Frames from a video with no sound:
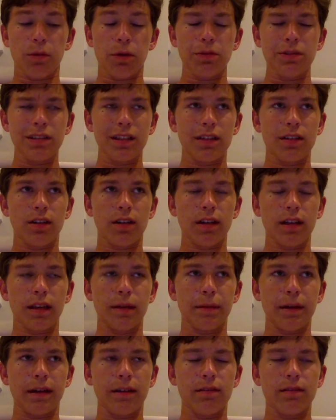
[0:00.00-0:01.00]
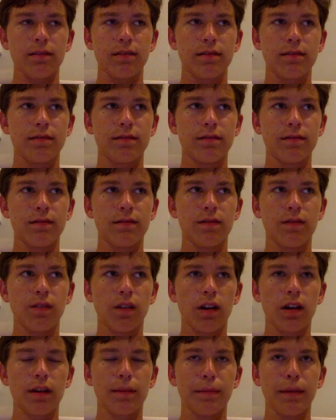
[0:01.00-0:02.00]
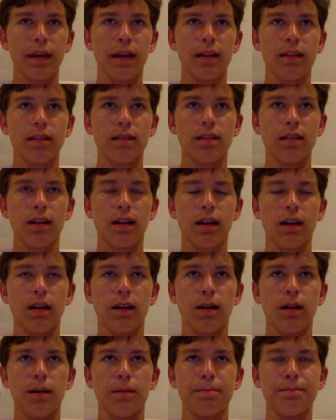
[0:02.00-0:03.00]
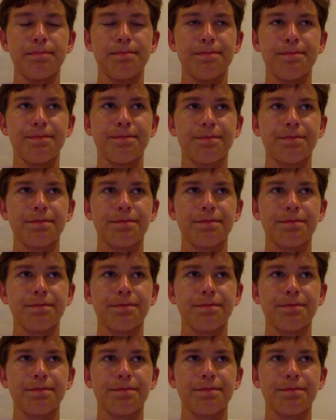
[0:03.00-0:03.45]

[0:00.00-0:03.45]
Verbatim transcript: what was I talking about? Fuck me. Um,